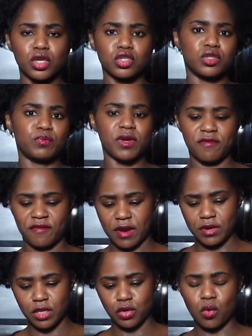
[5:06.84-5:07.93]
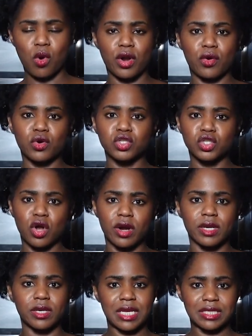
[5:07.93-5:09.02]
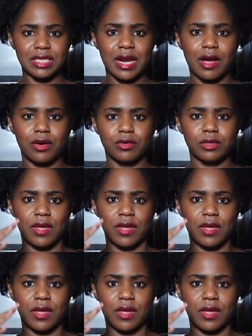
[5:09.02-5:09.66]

Just put very little water or start, test it out,